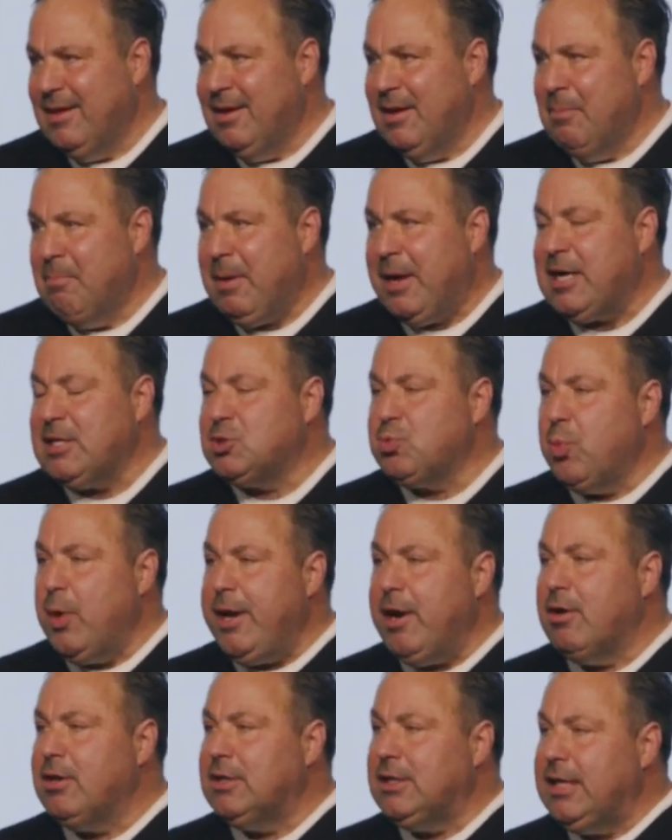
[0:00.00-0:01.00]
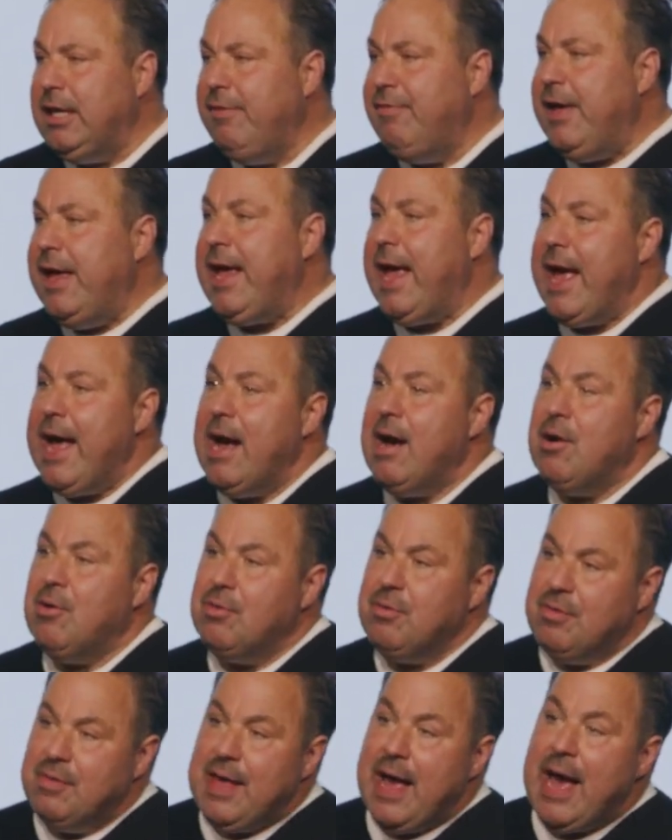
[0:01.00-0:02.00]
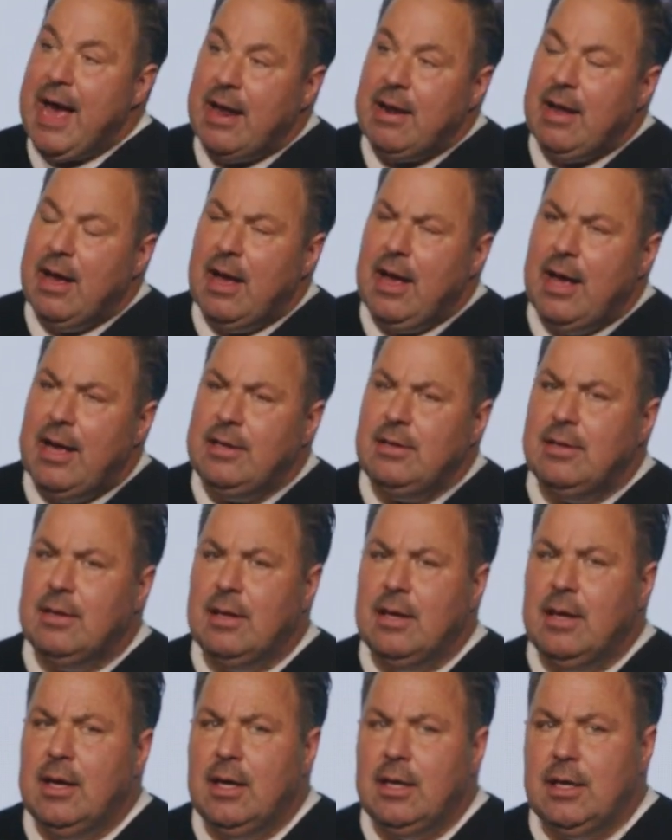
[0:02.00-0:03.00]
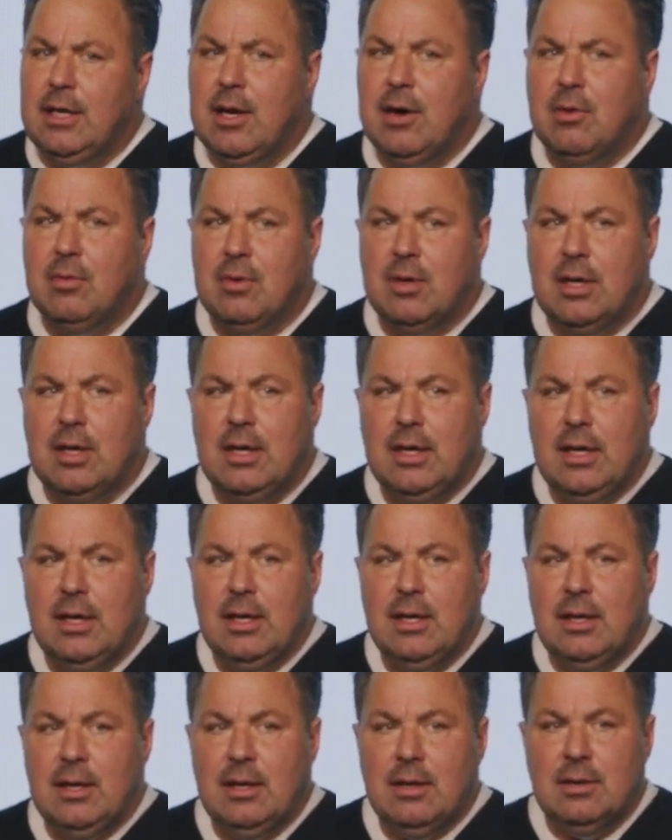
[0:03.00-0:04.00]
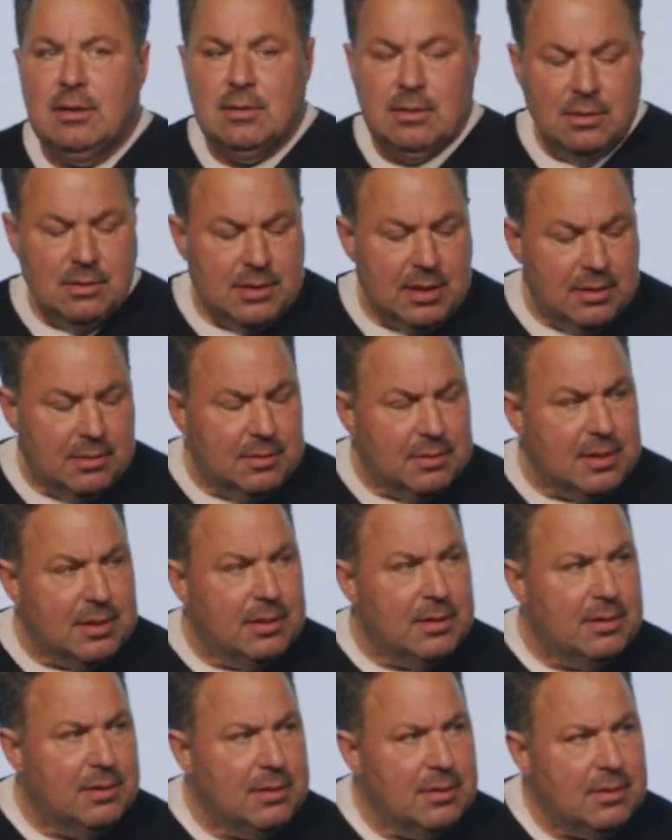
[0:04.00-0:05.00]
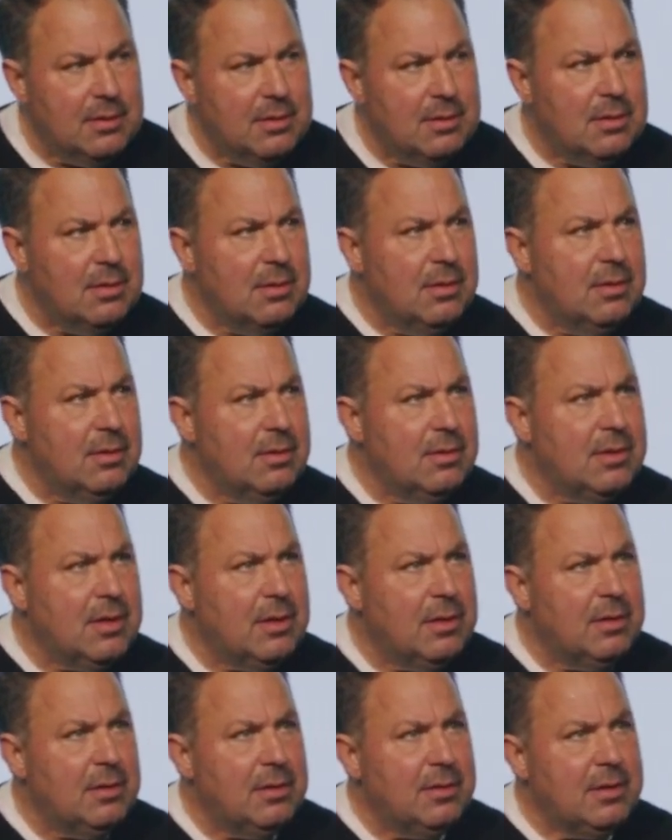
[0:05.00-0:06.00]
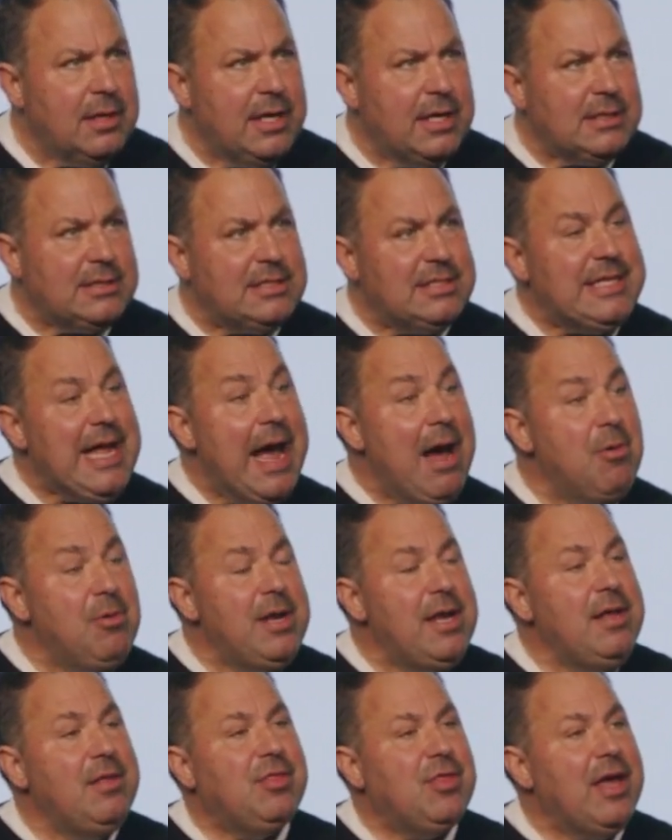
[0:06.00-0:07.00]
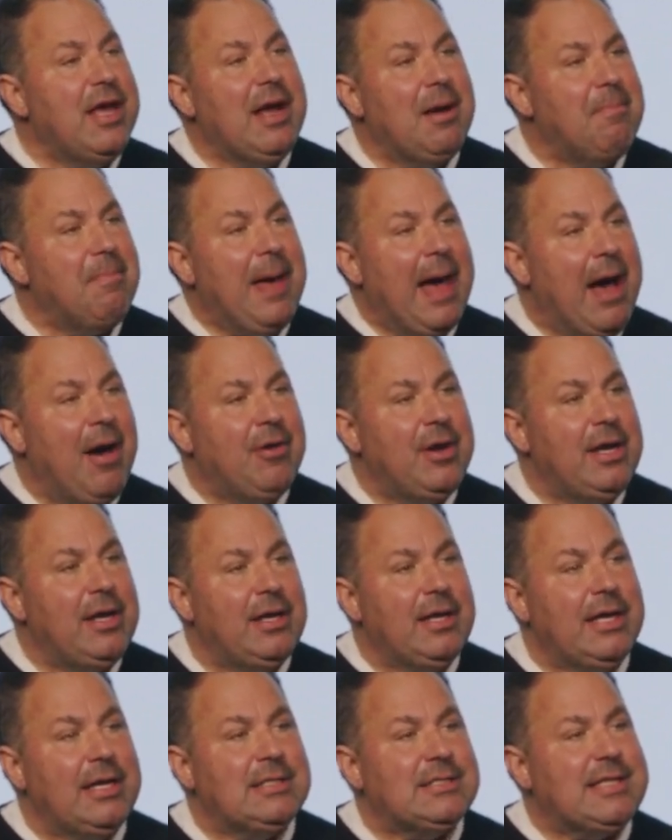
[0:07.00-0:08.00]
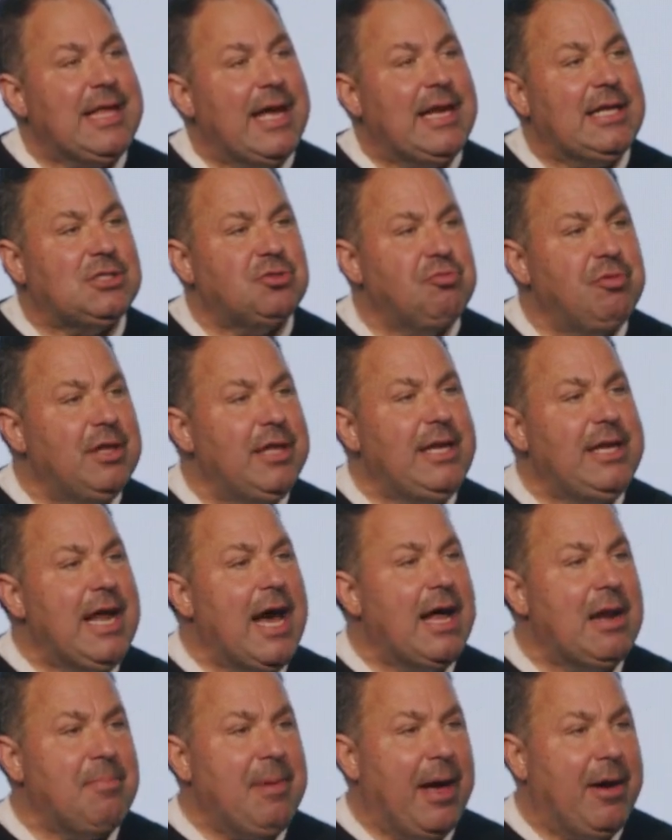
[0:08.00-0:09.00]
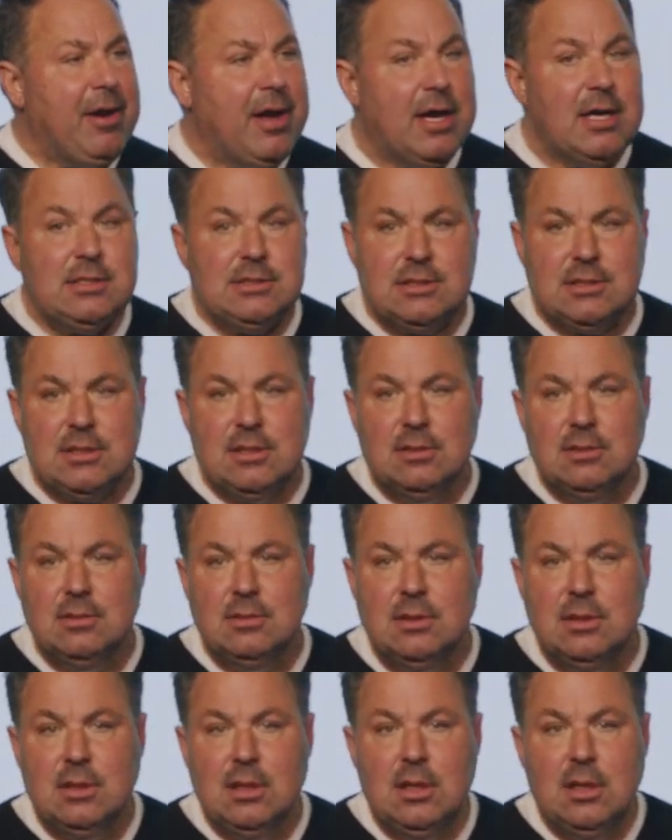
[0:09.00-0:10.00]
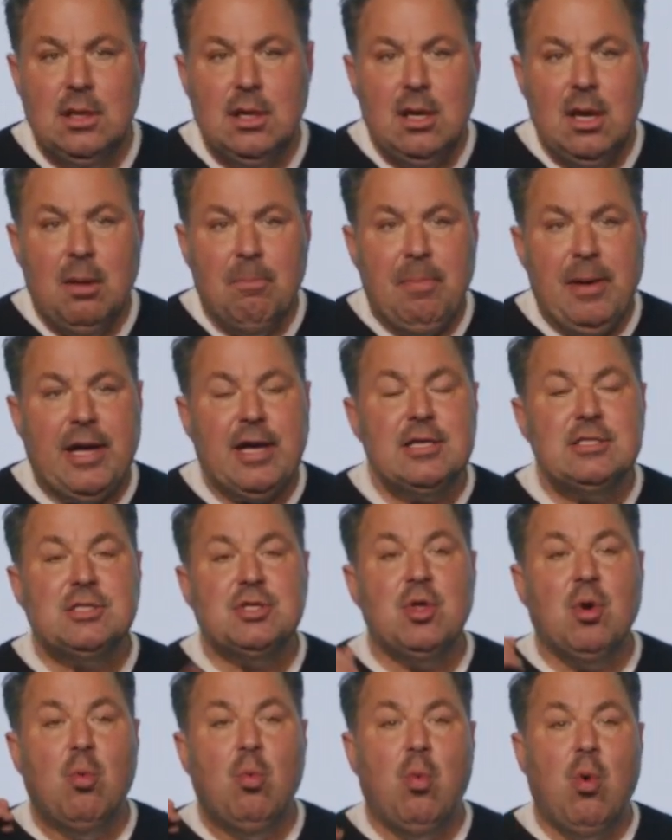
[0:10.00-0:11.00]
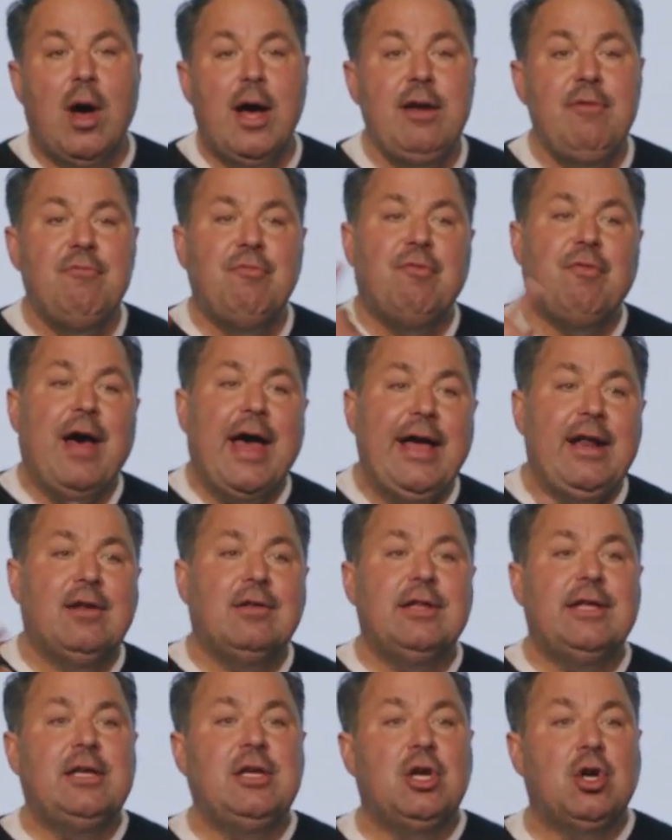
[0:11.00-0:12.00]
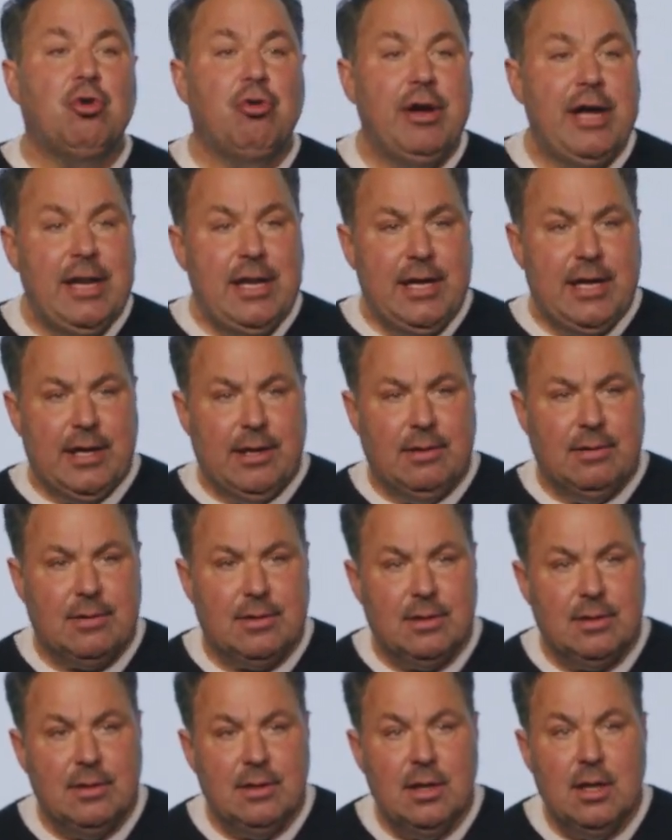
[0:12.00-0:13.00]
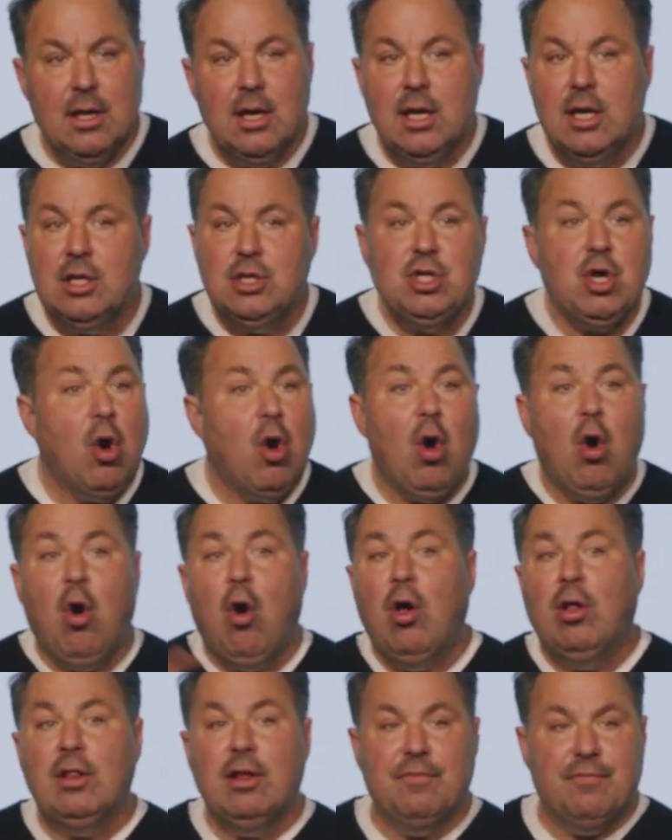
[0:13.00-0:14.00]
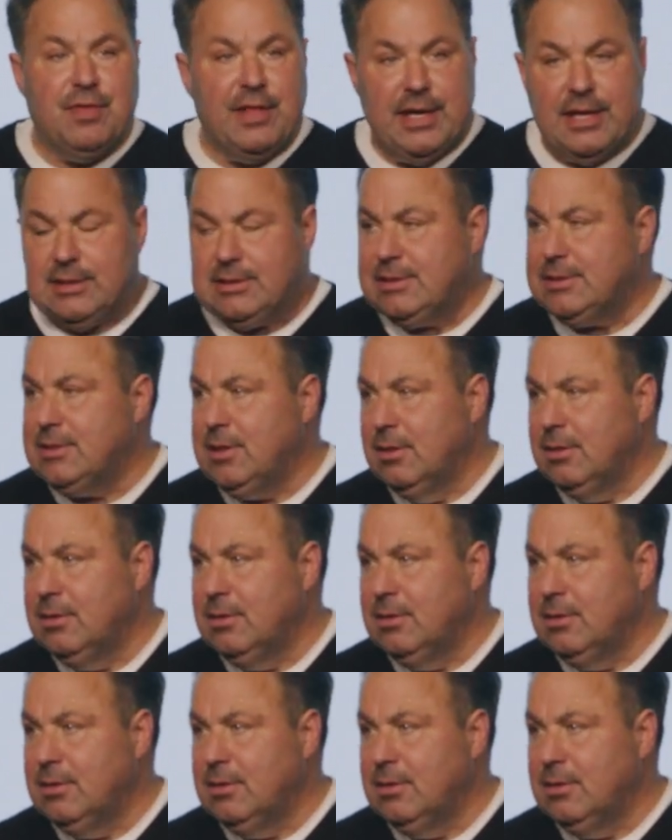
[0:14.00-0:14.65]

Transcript: because we are living out that. And, you know, the, the, the, the astounding thing about it is that it's really not about us because the one vital ingredient to all of this,